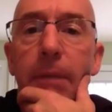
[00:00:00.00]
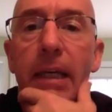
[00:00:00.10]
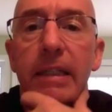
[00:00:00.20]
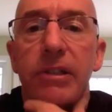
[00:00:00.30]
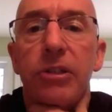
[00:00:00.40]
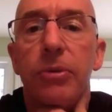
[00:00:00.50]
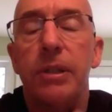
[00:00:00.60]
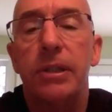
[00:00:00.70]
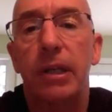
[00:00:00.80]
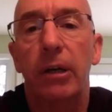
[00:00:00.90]
And as
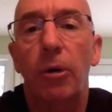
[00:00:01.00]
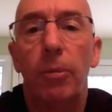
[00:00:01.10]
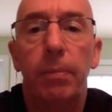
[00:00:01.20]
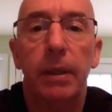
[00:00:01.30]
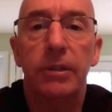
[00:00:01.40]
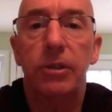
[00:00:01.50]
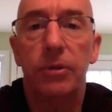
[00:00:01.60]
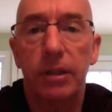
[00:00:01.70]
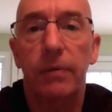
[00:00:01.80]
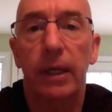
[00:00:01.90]
students, I hope
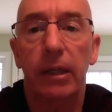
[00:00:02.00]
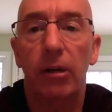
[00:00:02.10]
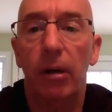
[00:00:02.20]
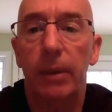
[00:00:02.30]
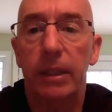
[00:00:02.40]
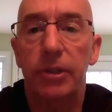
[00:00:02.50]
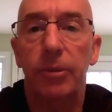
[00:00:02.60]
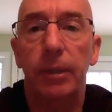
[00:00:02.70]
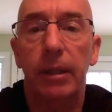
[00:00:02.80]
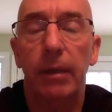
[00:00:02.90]
students of economics,
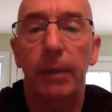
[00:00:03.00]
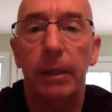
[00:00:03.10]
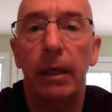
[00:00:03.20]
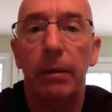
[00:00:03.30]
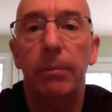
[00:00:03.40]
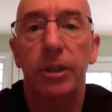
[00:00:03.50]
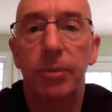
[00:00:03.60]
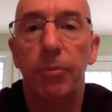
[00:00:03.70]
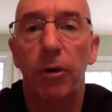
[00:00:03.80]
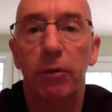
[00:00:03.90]
you're becoming
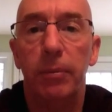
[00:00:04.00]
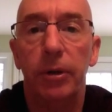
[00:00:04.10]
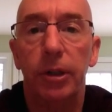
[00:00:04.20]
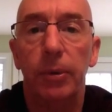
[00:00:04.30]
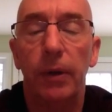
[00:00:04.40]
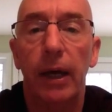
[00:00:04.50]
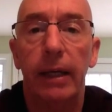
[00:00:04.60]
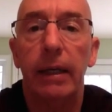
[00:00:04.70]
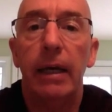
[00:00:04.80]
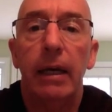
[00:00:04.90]
much more familiar with
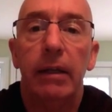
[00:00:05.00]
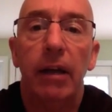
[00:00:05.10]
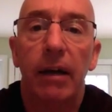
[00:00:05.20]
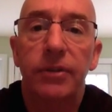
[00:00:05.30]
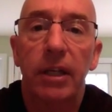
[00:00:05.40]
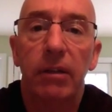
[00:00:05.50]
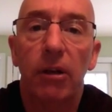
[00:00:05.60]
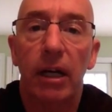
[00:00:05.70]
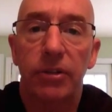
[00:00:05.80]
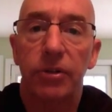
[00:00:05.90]
that. Now I've said a
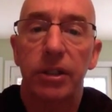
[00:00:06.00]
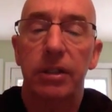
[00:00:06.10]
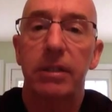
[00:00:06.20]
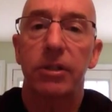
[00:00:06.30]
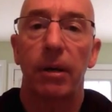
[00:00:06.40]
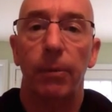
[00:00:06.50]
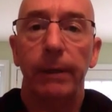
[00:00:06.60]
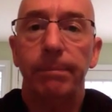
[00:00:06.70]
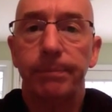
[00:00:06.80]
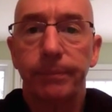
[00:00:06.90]
lot, so just in
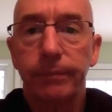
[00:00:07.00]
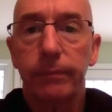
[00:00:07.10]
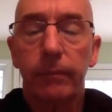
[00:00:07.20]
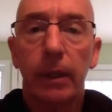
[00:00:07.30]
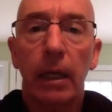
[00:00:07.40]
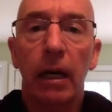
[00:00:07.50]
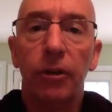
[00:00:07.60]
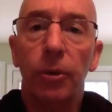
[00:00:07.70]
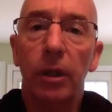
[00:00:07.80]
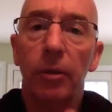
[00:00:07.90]
summary,
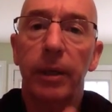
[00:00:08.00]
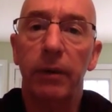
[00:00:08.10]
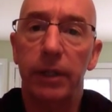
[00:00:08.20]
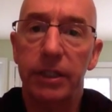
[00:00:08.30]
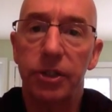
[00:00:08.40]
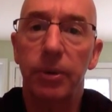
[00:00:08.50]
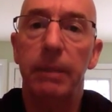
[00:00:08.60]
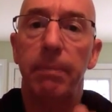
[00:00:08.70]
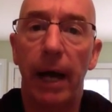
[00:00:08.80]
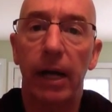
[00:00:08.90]
do a little bit of history,
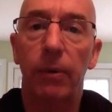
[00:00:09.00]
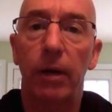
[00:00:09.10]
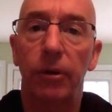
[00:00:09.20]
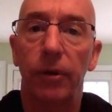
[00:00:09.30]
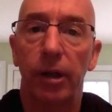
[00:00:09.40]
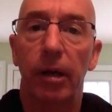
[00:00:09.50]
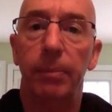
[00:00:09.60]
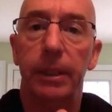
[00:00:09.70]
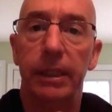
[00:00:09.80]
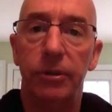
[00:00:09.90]
background on the
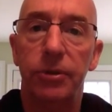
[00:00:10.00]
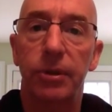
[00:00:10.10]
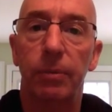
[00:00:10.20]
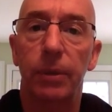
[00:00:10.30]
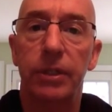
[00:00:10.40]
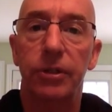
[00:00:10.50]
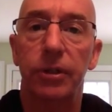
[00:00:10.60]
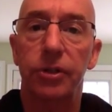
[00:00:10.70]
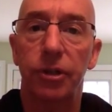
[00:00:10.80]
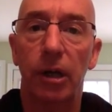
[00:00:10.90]
company, do some
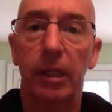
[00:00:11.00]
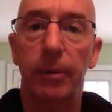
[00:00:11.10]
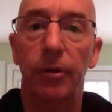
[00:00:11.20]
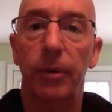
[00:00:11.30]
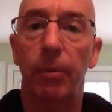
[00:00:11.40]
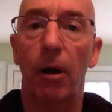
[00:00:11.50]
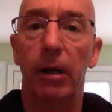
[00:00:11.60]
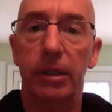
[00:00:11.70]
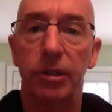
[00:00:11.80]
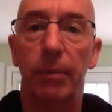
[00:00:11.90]
research, talk about their
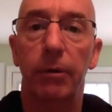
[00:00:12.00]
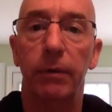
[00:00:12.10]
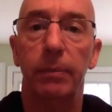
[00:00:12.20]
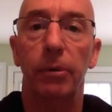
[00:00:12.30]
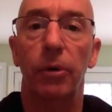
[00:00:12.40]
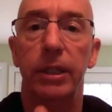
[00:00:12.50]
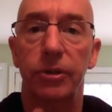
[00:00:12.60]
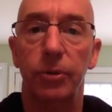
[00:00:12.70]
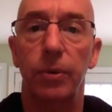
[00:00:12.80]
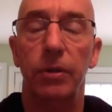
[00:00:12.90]
products, number of employees,
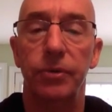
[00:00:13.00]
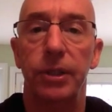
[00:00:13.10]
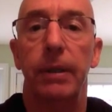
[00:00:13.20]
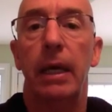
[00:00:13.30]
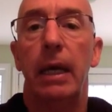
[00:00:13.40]
who owns it.